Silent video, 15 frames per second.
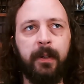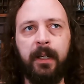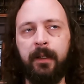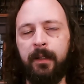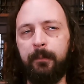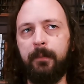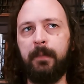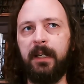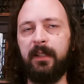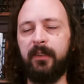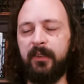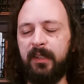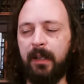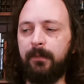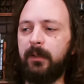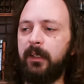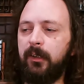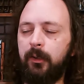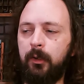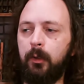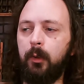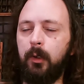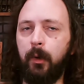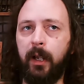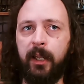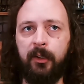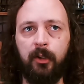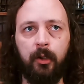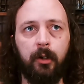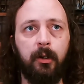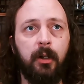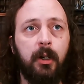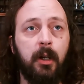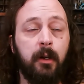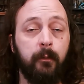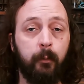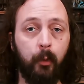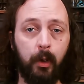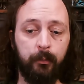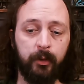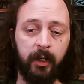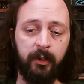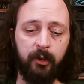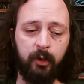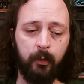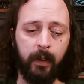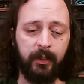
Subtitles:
But it's definitely too granular for what I'm trying to do.